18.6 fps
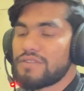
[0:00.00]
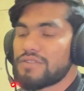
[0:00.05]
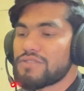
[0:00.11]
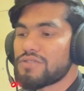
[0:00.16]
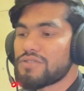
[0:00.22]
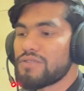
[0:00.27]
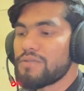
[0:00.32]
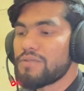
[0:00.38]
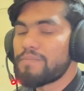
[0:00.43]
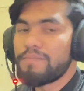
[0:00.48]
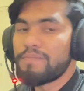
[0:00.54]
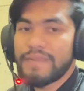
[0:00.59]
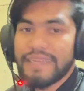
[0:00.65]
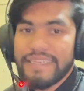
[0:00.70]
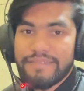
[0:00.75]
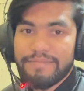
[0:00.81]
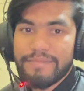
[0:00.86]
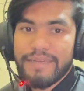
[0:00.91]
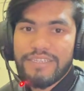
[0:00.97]
So
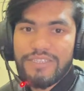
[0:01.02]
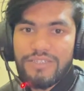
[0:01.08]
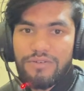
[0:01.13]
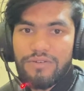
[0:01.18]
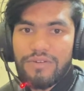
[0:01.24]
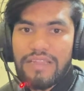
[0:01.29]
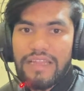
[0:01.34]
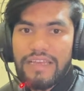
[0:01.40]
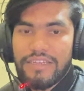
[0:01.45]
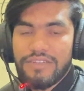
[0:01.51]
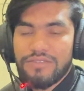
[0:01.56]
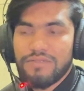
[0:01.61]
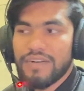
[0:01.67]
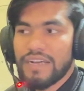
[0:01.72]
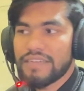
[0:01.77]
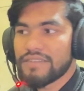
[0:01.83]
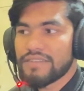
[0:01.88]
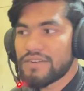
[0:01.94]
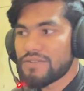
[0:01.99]
please make sure like you
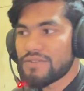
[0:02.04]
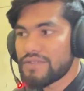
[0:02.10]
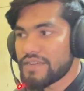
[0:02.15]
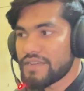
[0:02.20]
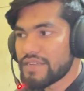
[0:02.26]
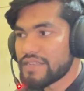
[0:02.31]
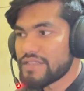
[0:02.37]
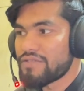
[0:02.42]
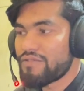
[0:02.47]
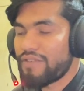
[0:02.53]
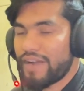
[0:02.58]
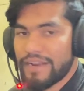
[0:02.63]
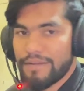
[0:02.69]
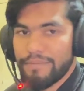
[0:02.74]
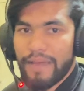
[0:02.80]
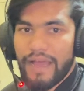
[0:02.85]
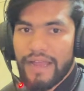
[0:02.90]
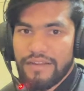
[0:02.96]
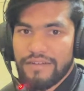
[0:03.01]
guys are doing in the right
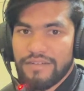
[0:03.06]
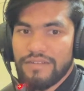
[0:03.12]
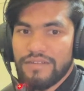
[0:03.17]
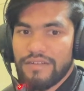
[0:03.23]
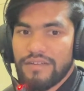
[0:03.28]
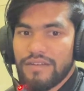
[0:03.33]
manner.